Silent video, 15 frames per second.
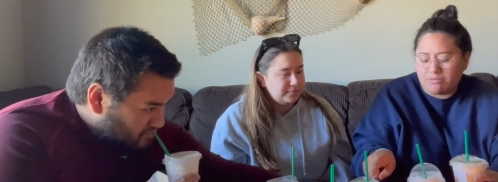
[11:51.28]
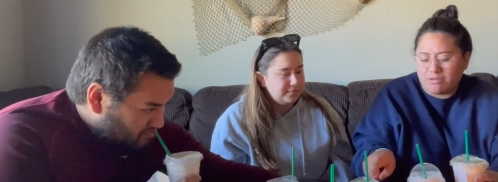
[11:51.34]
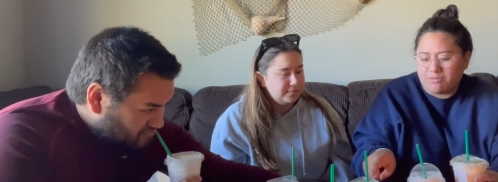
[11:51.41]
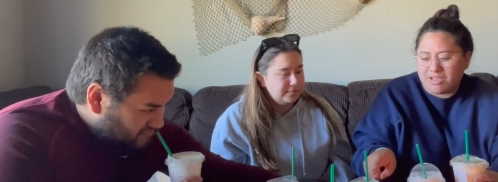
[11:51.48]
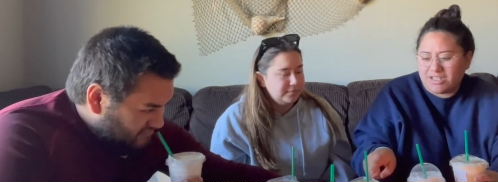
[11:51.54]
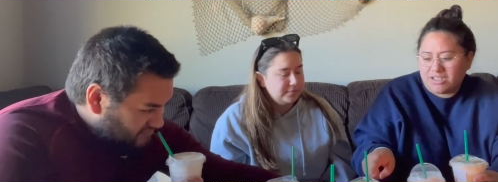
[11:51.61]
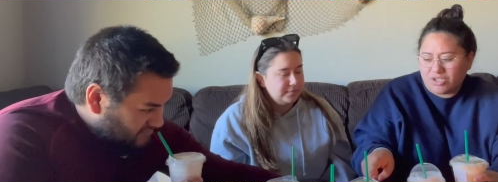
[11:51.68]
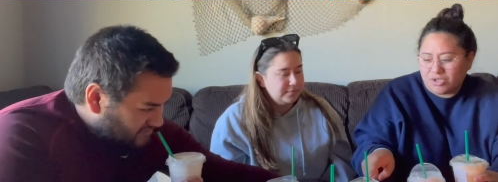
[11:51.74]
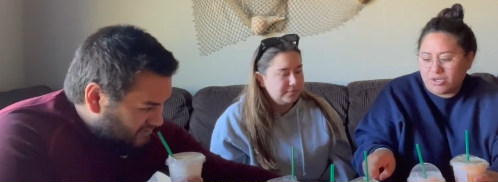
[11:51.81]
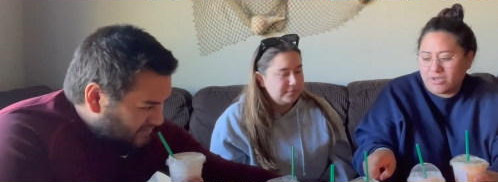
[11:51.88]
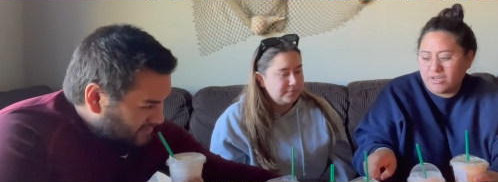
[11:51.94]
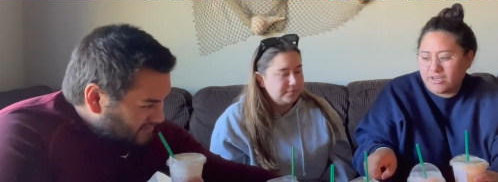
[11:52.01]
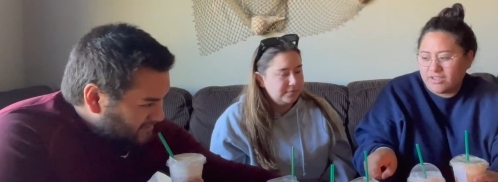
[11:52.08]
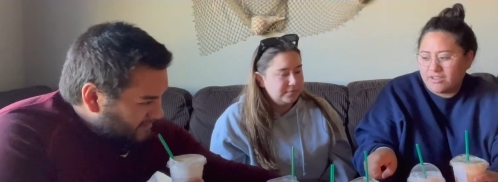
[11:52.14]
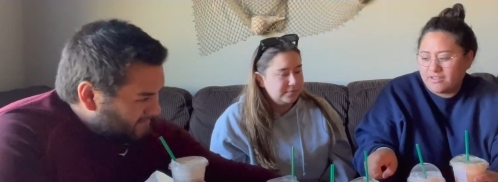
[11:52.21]
Speaker 1: would be my
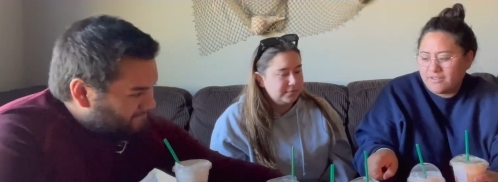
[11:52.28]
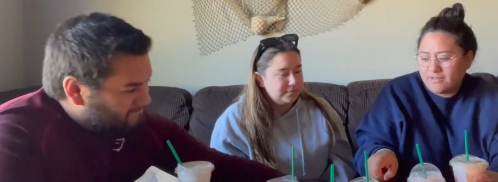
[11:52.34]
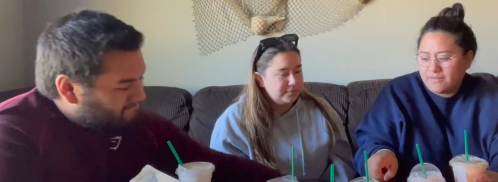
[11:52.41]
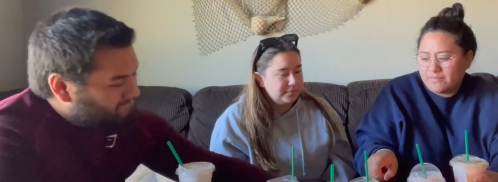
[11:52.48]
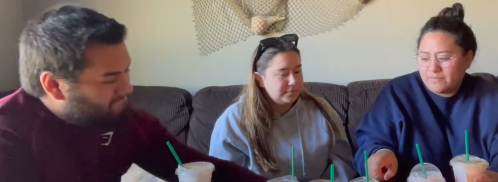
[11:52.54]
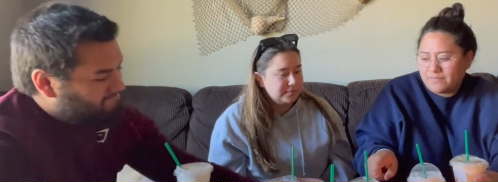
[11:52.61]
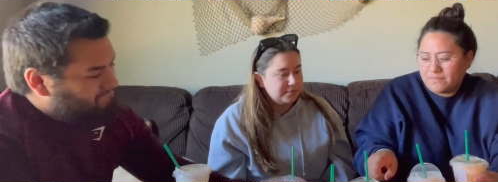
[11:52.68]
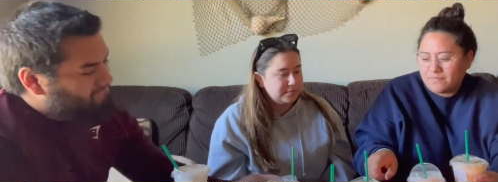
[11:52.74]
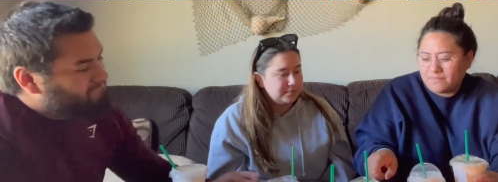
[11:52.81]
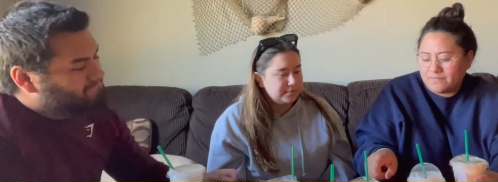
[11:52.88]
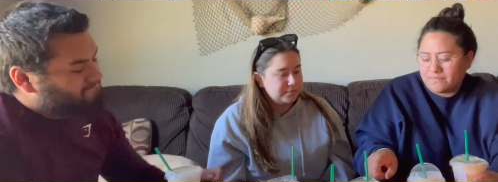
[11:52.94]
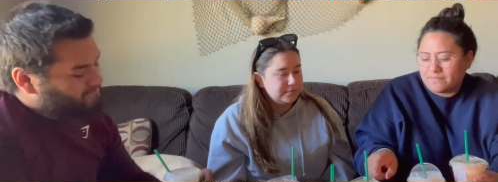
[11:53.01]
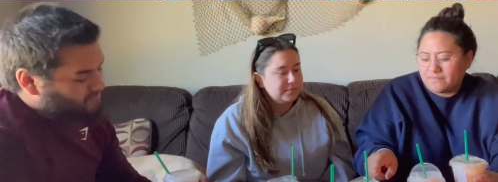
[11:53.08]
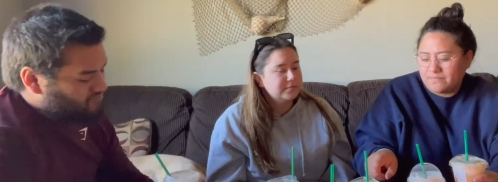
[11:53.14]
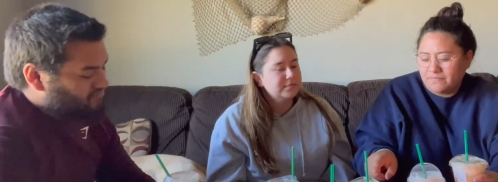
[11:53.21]
third.
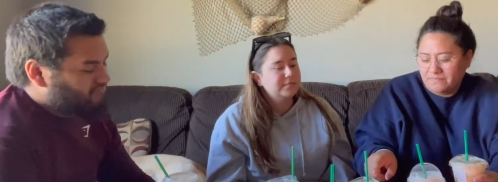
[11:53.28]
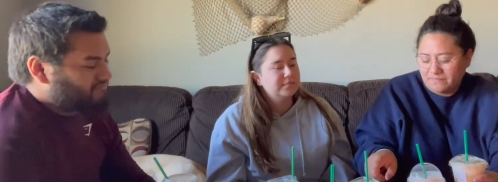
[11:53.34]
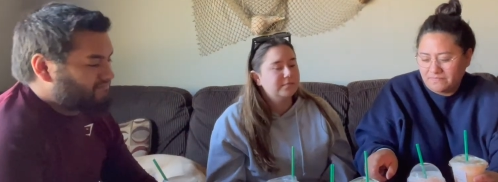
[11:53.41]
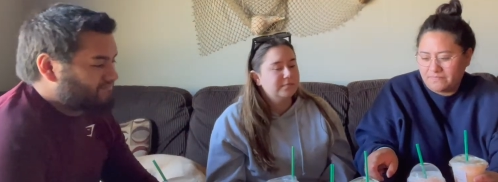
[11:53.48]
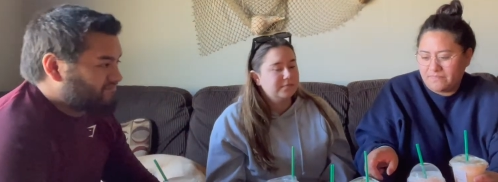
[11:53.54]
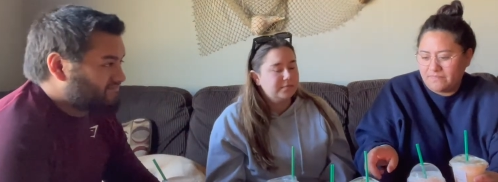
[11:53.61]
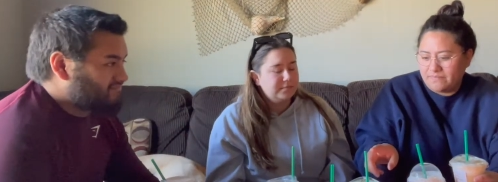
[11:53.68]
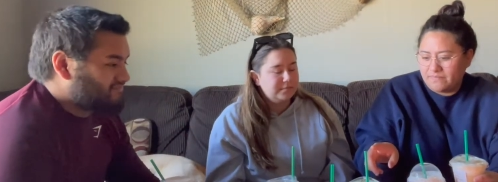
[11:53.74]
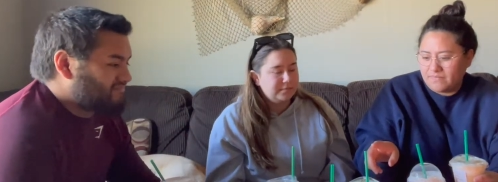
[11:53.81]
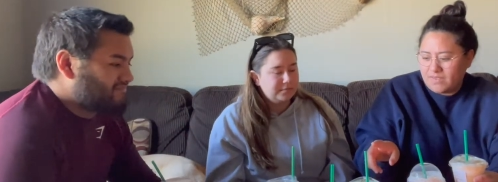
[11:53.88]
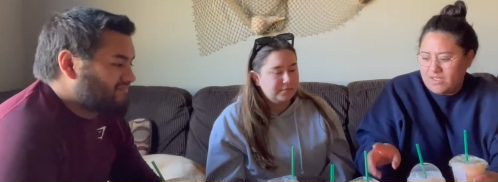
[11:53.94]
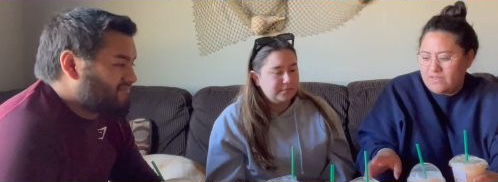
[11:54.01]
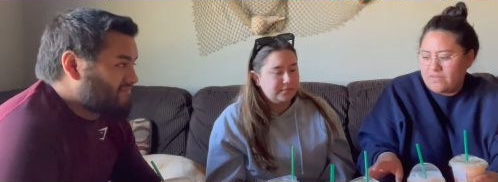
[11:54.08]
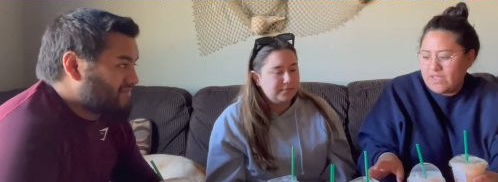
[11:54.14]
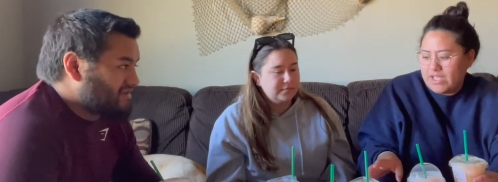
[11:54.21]
Mm.
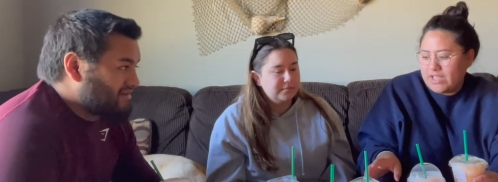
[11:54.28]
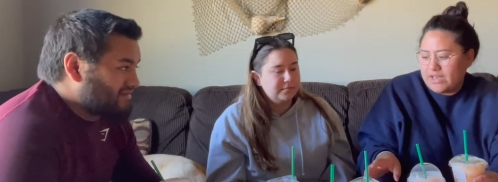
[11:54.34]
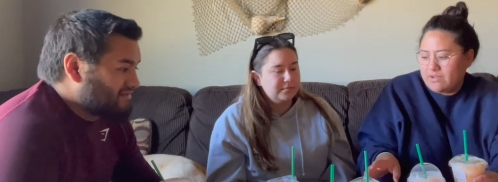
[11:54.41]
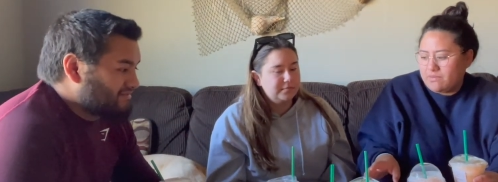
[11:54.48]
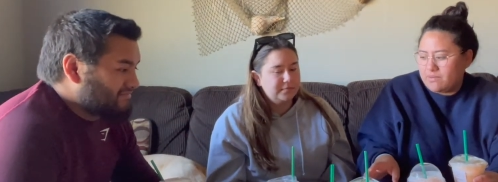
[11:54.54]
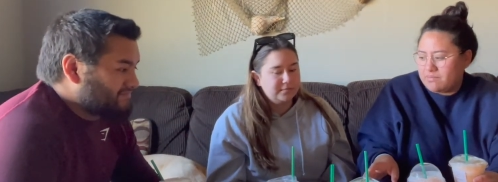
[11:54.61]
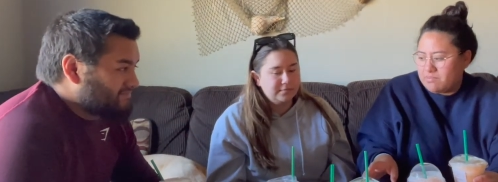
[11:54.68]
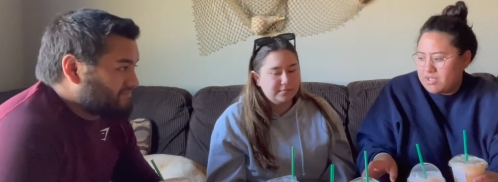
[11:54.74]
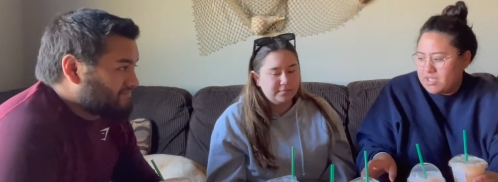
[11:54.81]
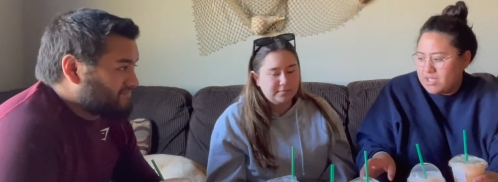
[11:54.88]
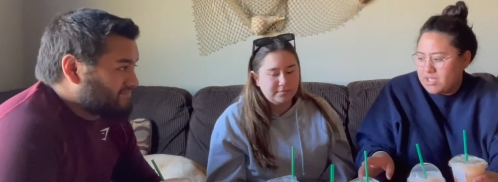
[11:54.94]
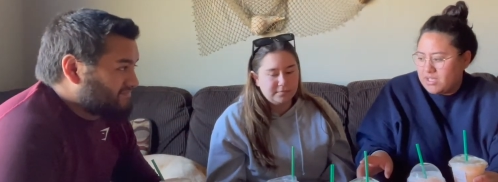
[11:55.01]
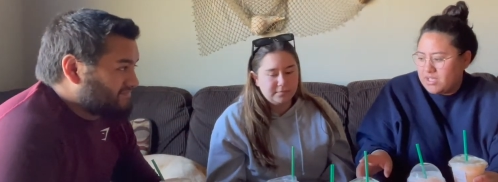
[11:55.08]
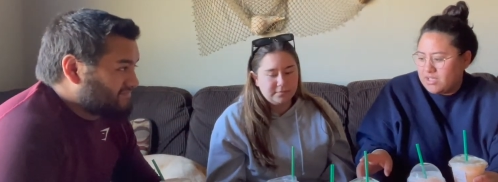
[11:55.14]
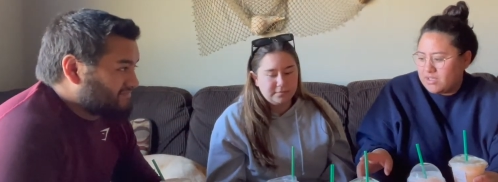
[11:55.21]
And then it would
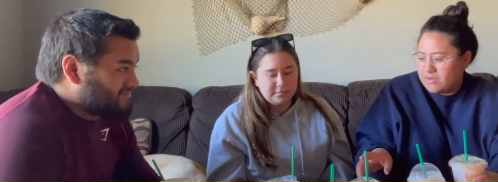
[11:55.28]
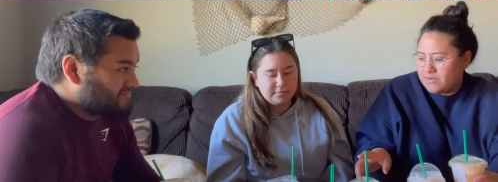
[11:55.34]
be